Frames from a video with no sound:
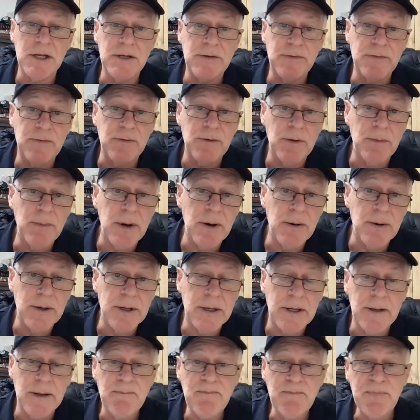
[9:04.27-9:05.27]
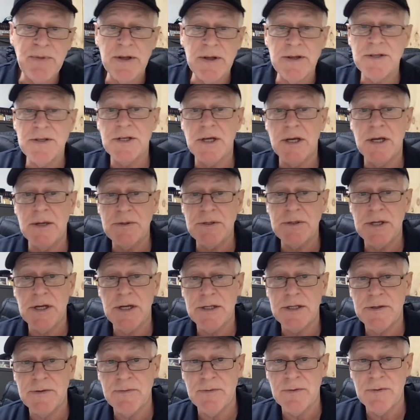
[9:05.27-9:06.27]
for America and the same
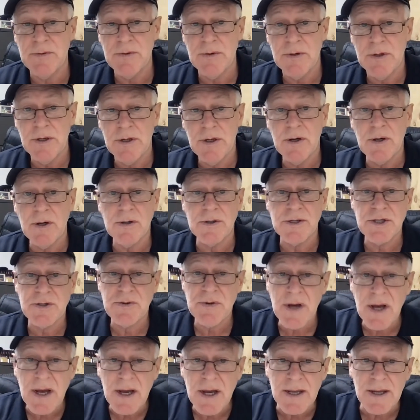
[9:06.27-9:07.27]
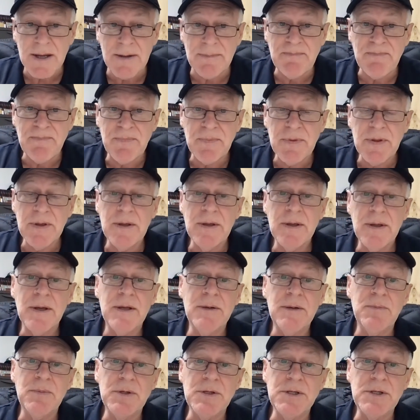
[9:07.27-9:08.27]
stats for Australia
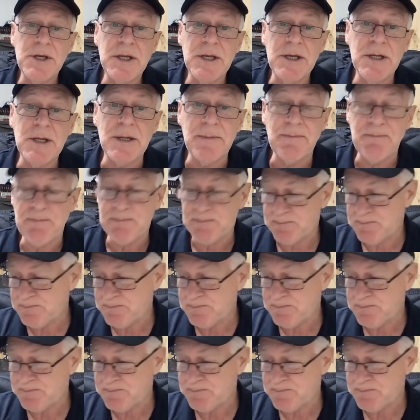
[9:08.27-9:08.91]
in particular.